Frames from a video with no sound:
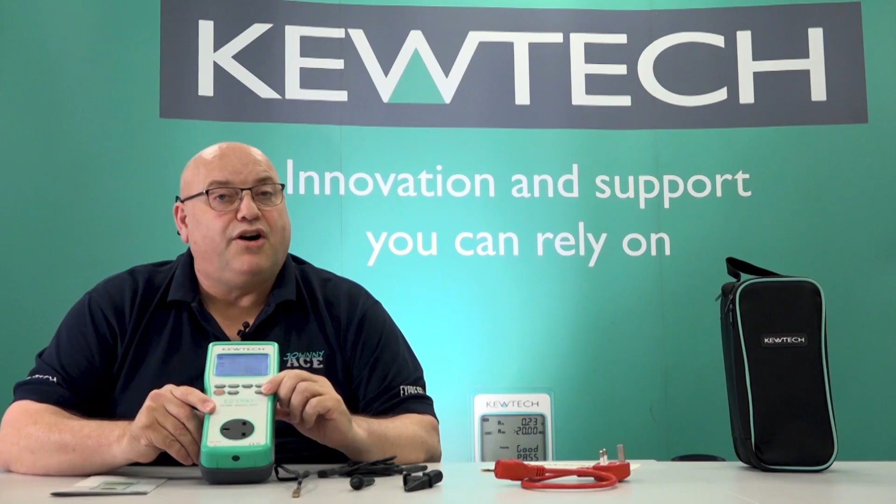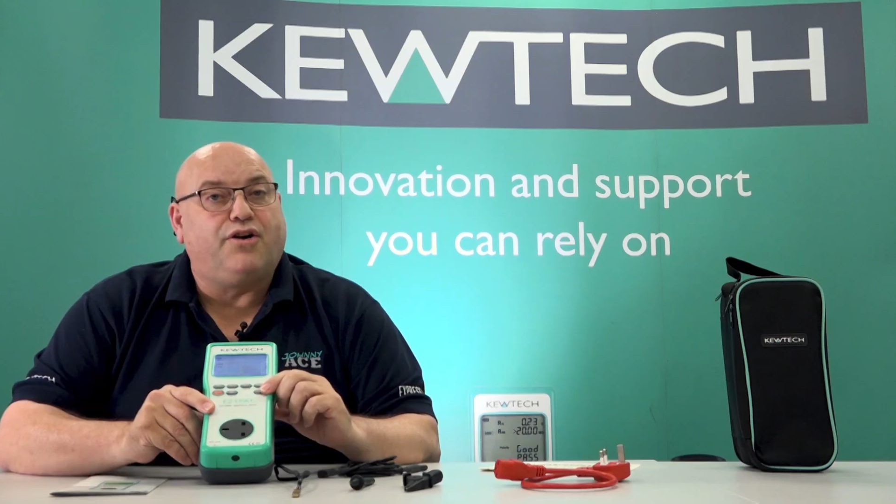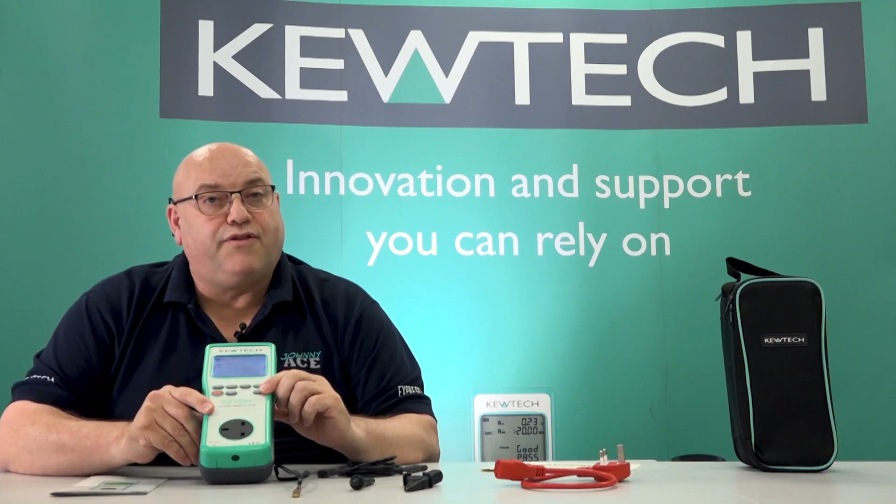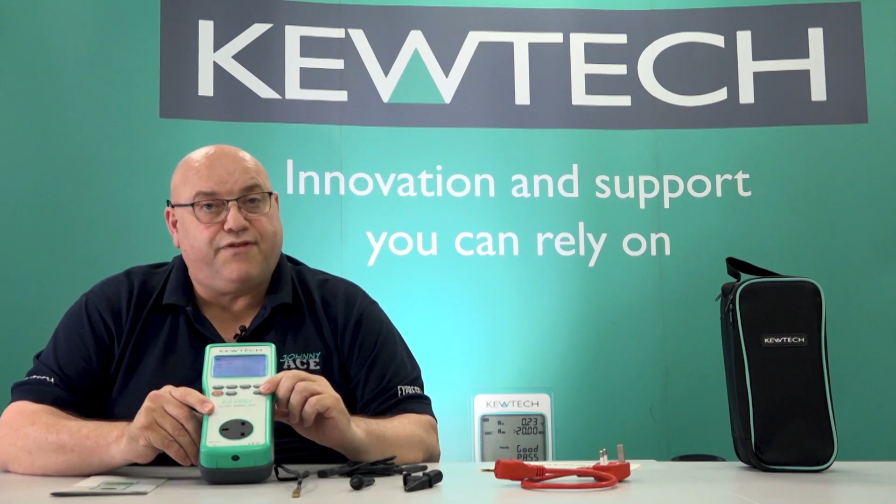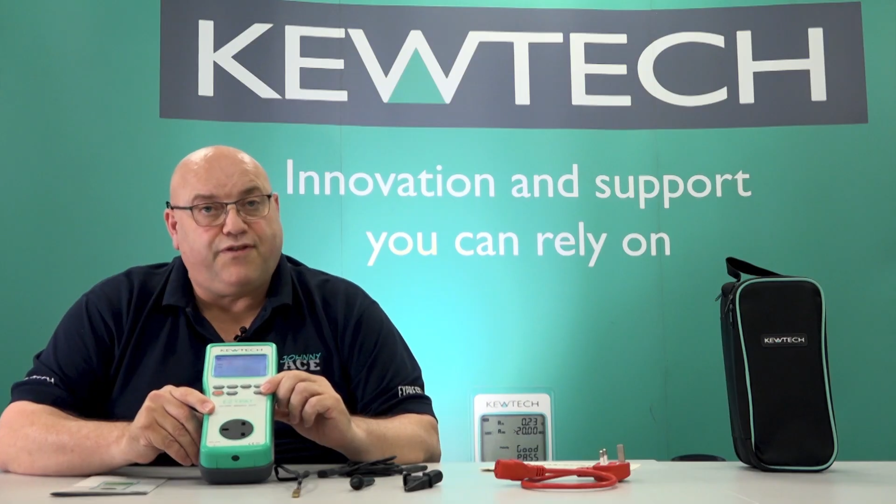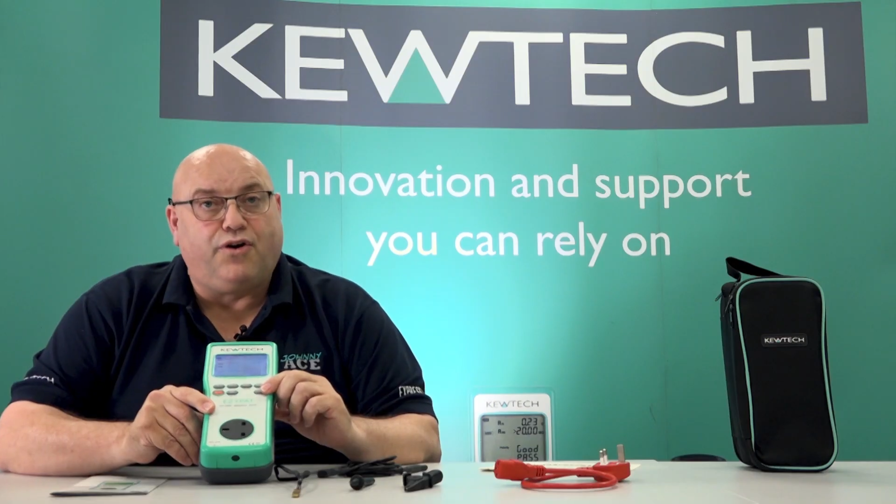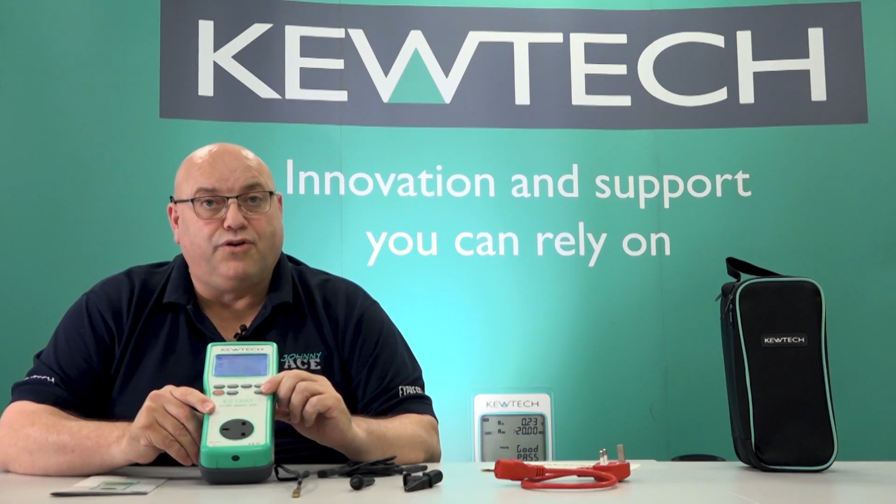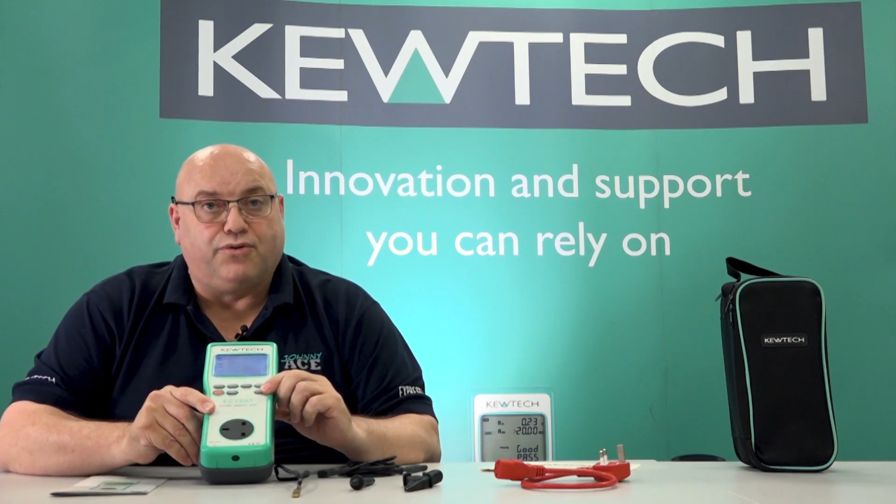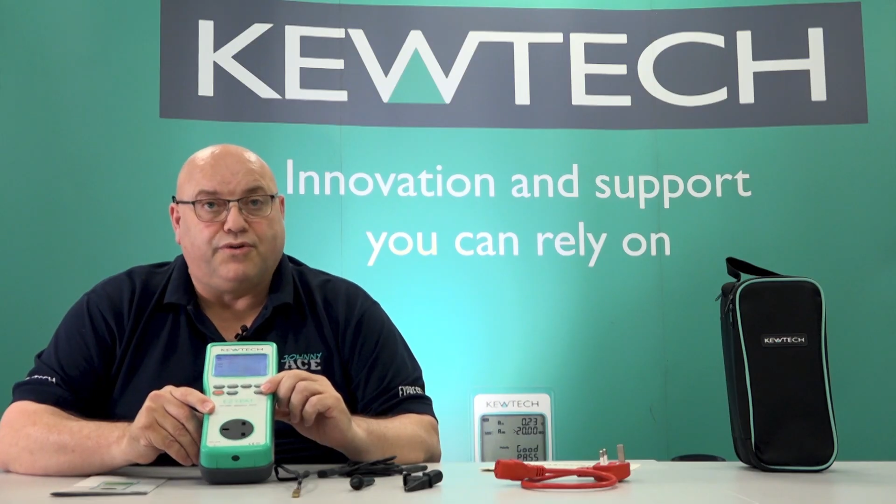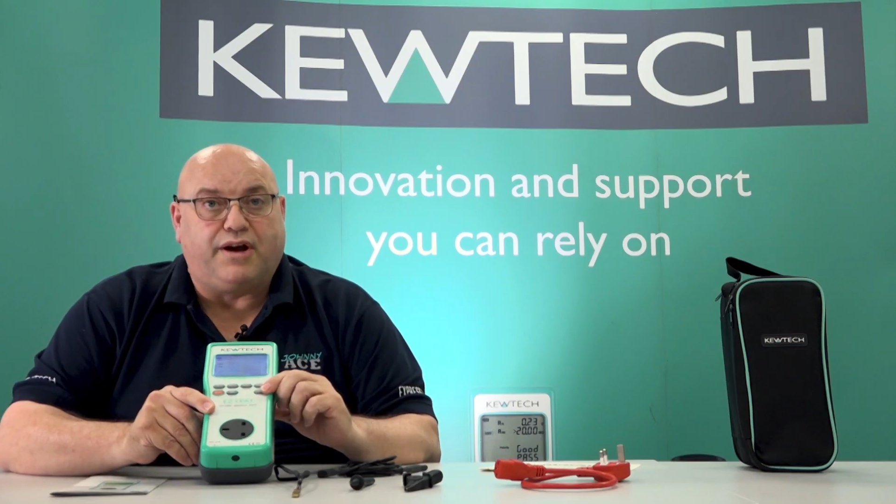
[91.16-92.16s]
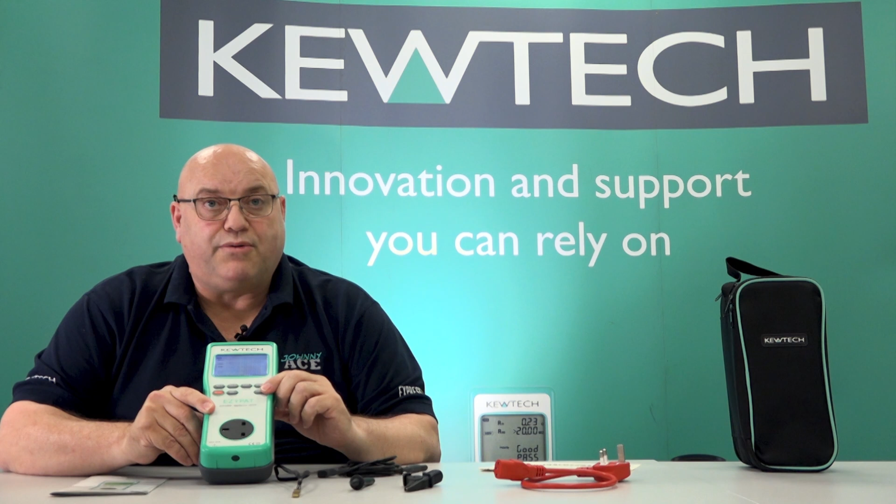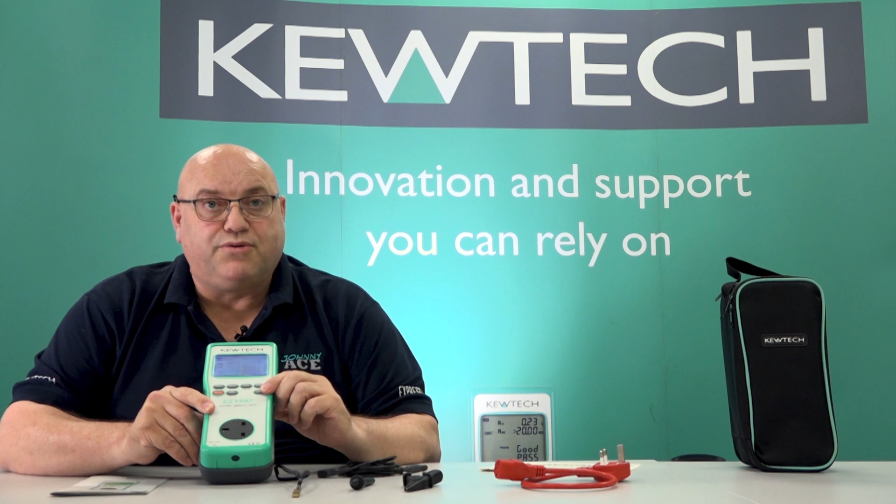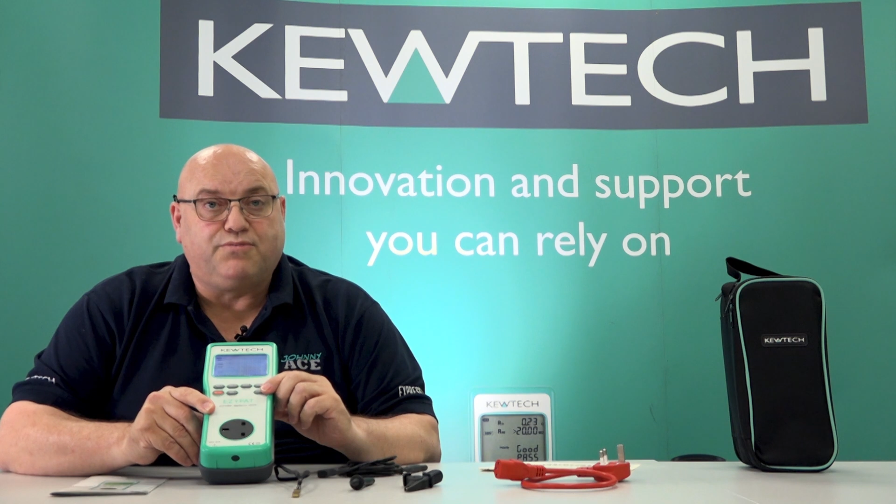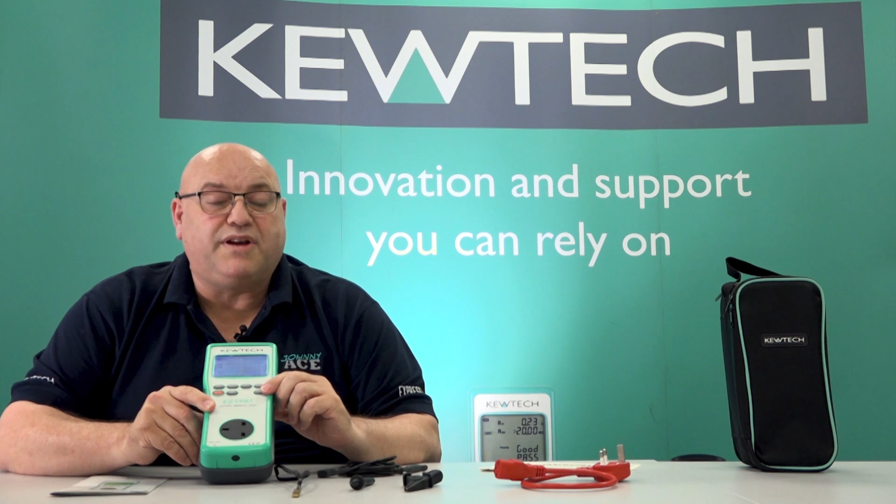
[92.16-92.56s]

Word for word: On a final note,